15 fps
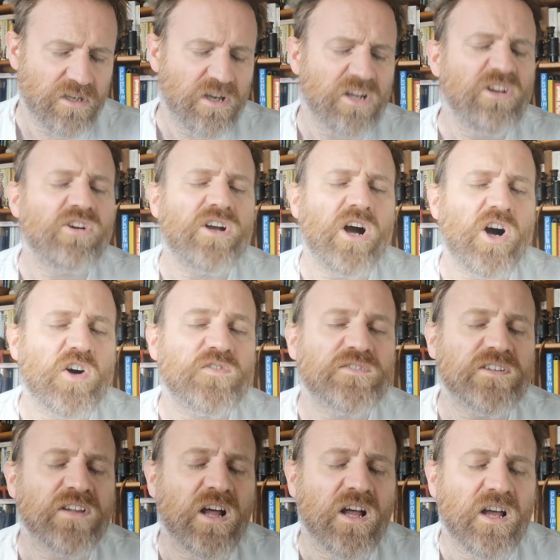and look
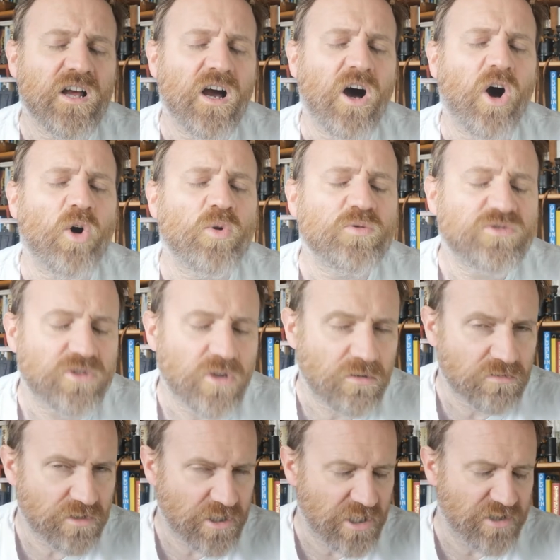after the old
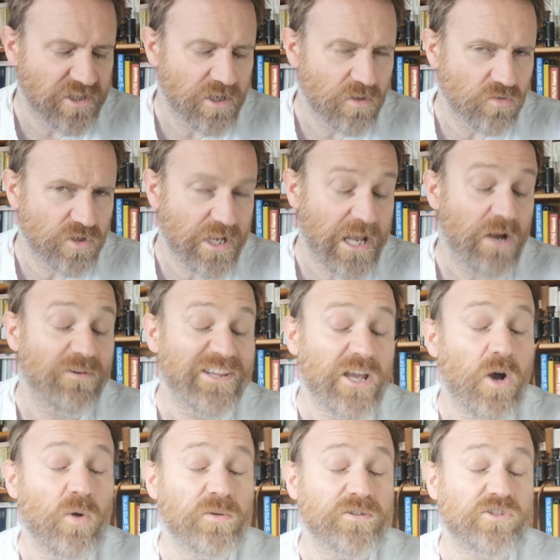donkey and the old cow and the
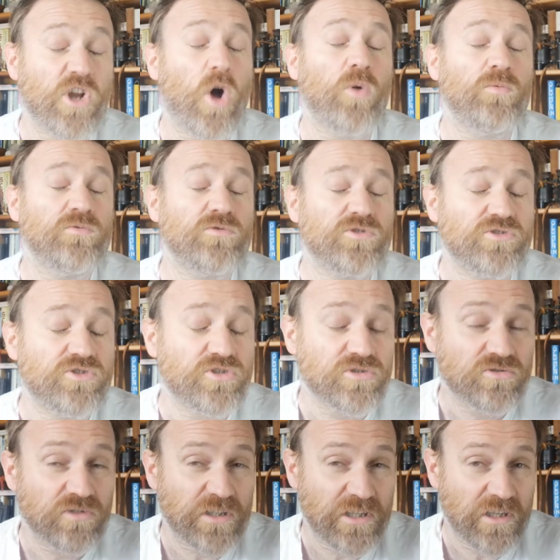old
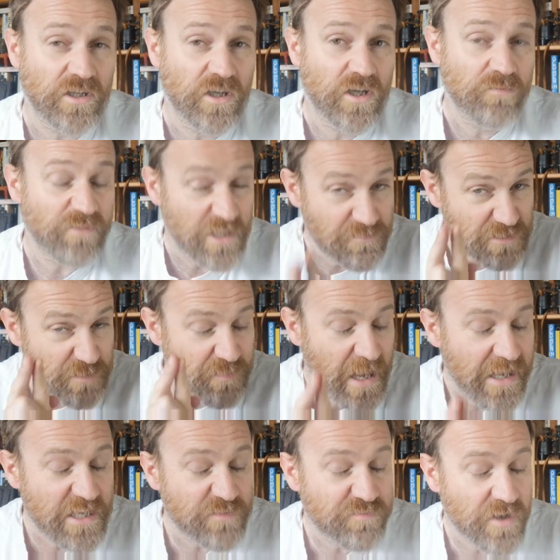tree. But he must
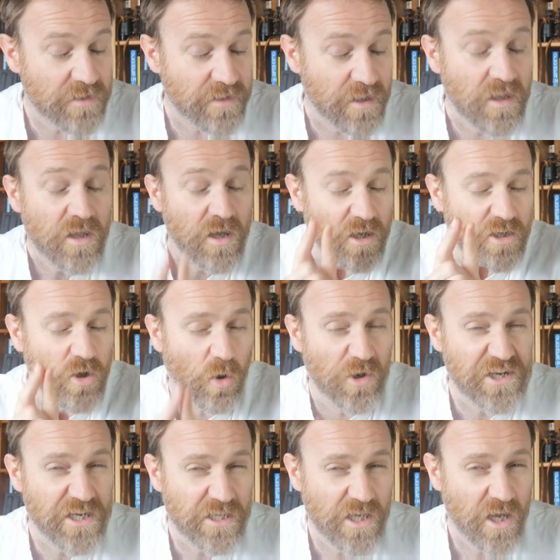pay his brother a
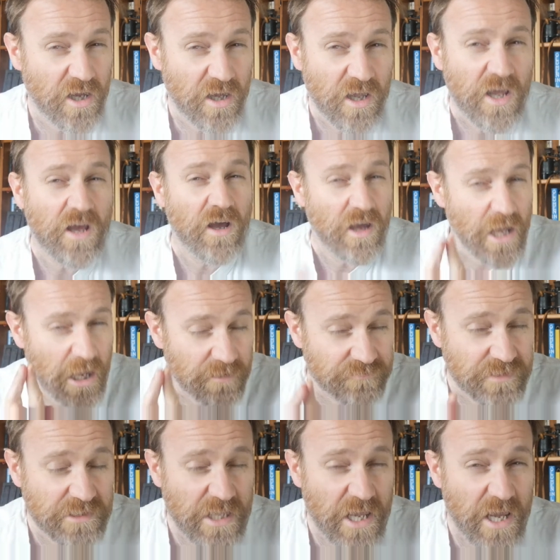coin a year,
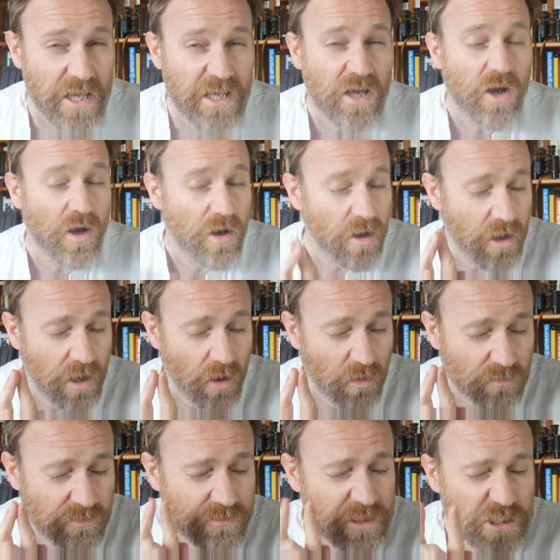every day,
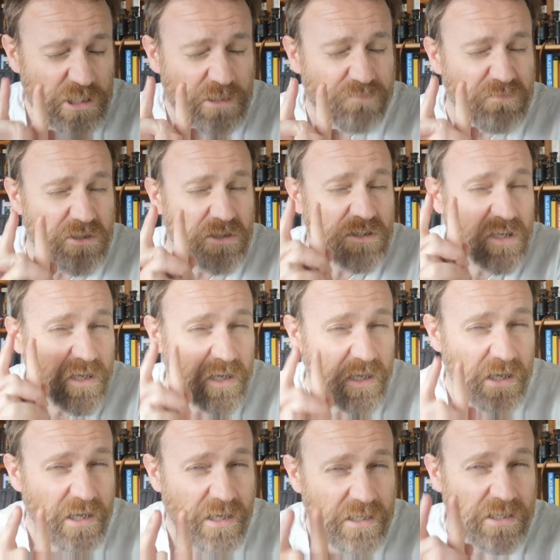on Christmas
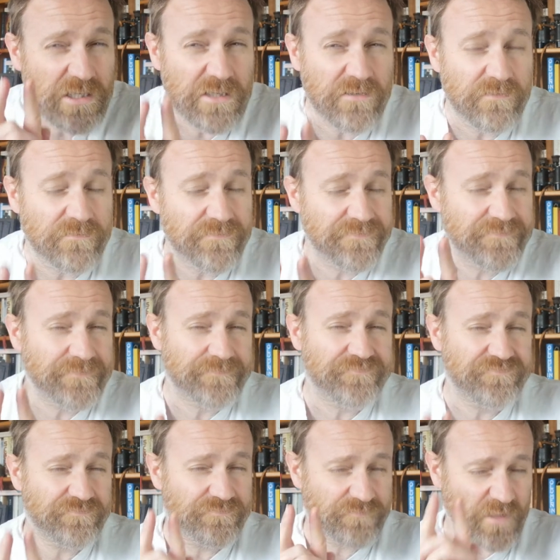Eve,
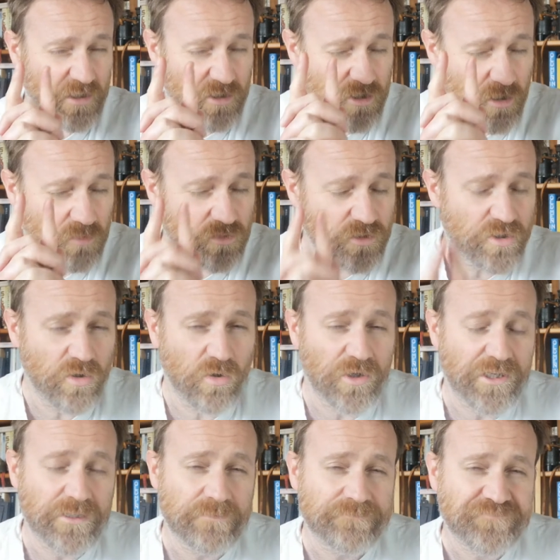a gold
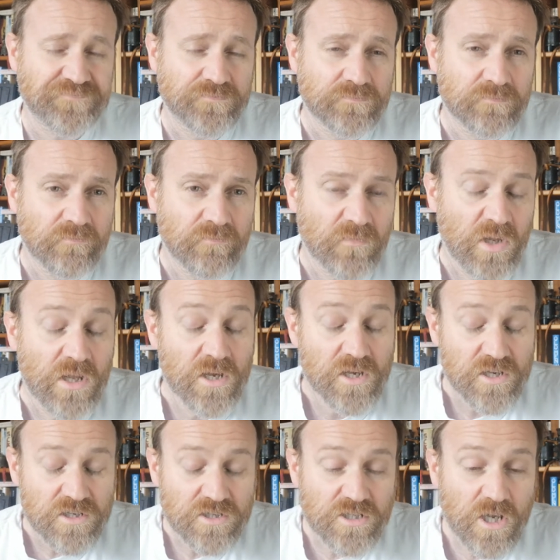coin.
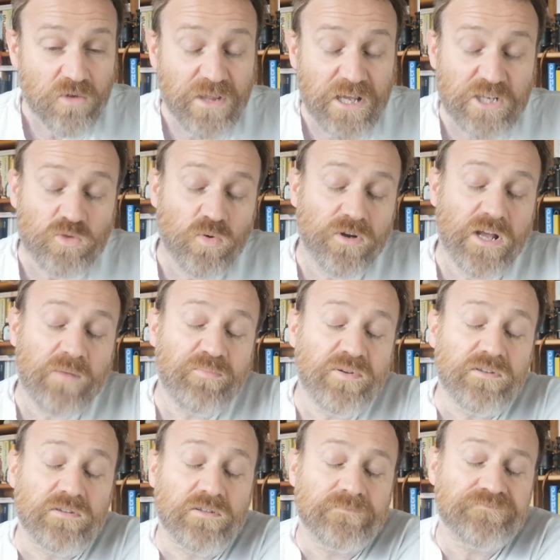So that's what
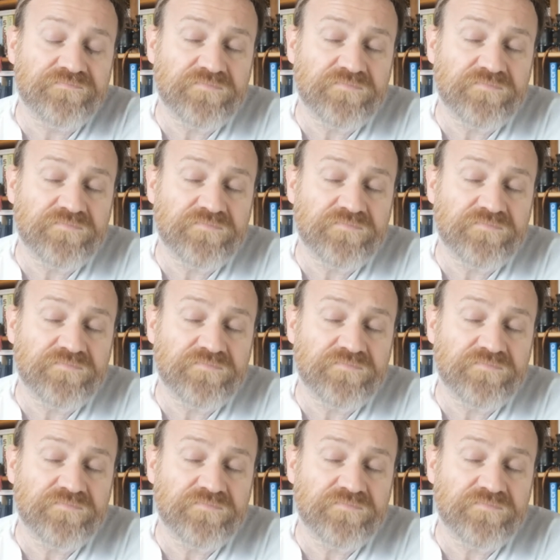happened.